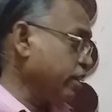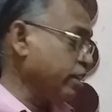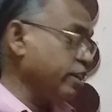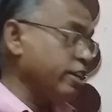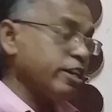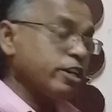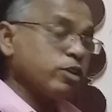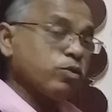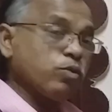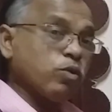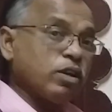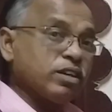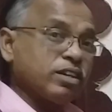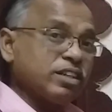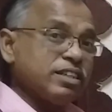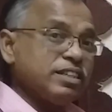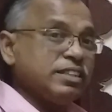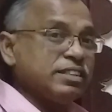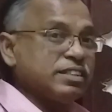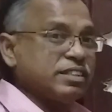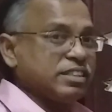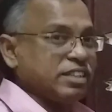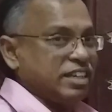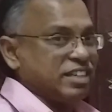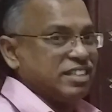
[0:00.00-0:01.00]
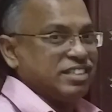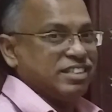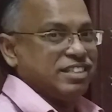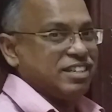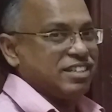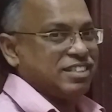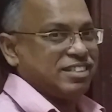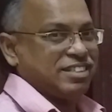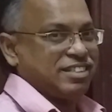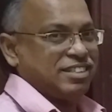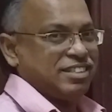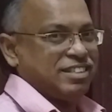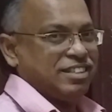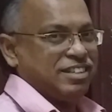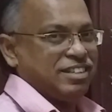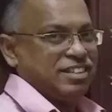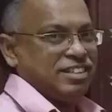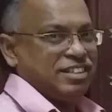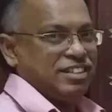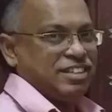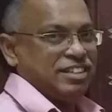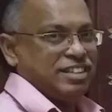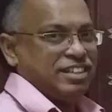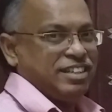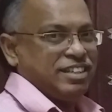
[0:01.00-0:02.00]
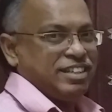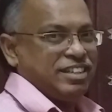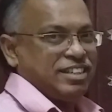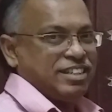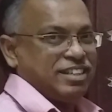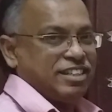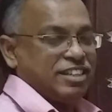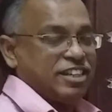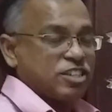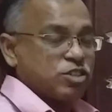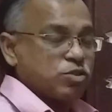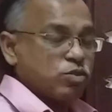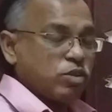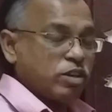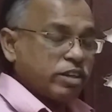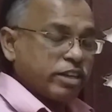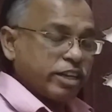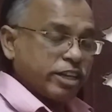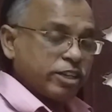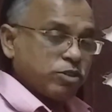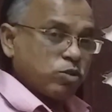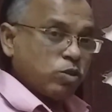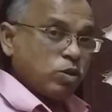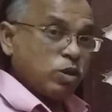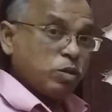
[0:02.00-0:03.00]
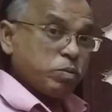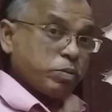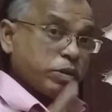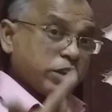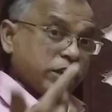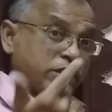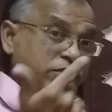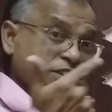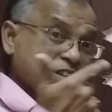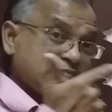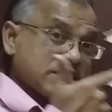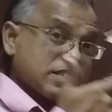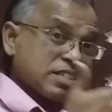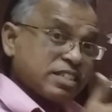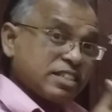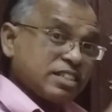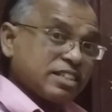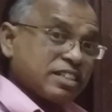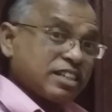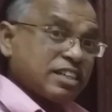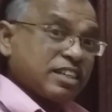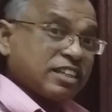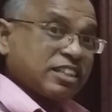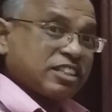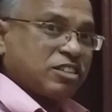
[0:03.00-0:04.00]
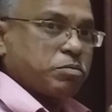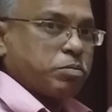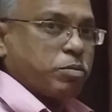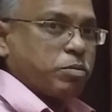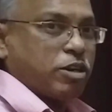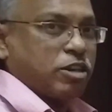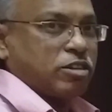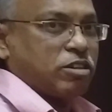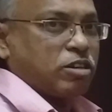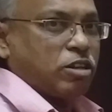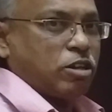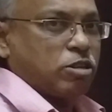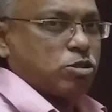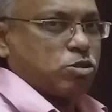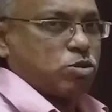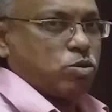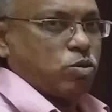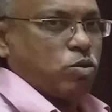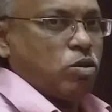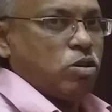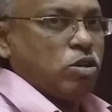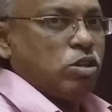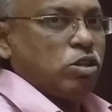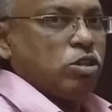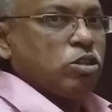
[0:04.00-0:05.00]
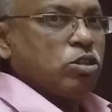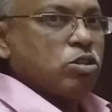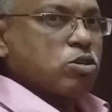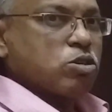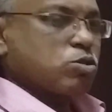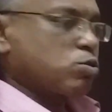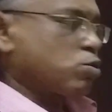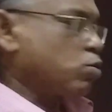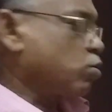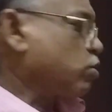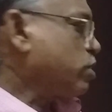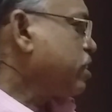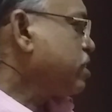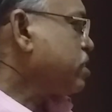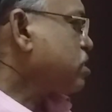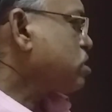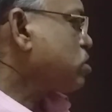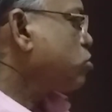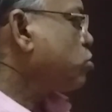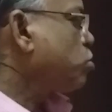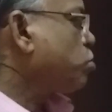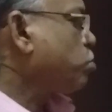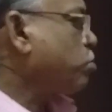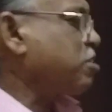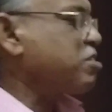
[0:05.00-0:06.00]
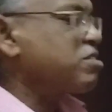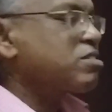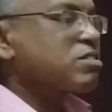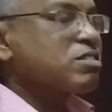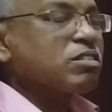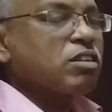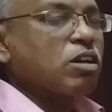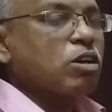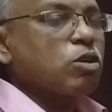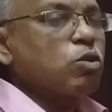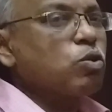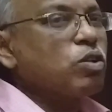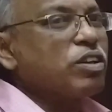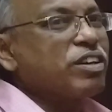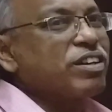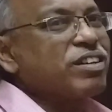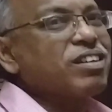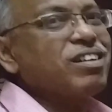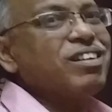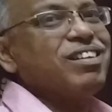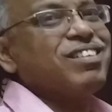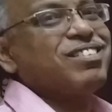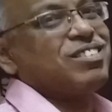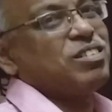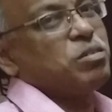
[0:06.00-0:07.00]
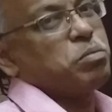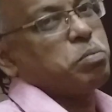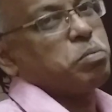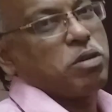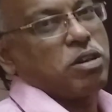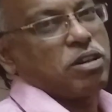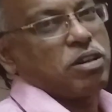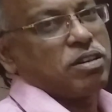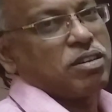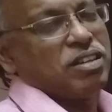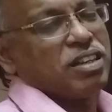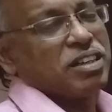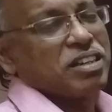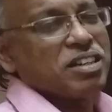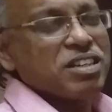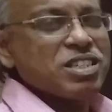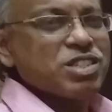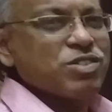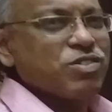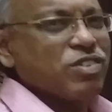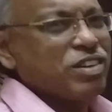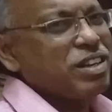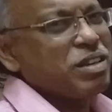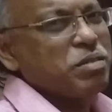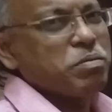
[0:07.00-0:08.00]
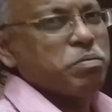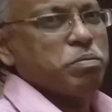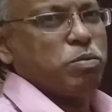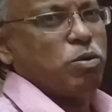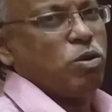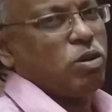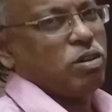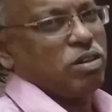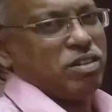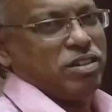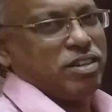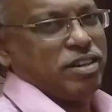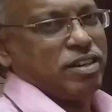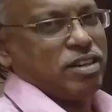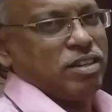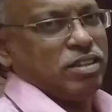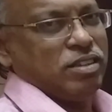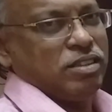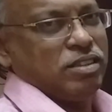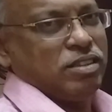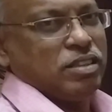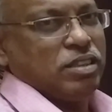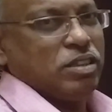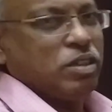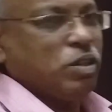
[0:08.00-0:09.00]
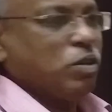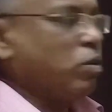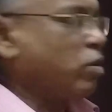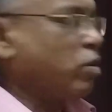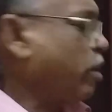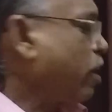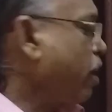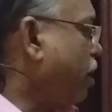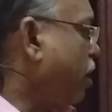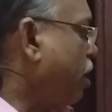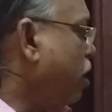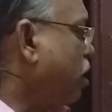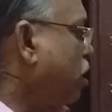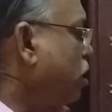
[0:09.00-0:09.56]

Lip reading: inequality changes. That's what I told previous introduction part also. Students, you must cover the introduction part. That is very important. Okay.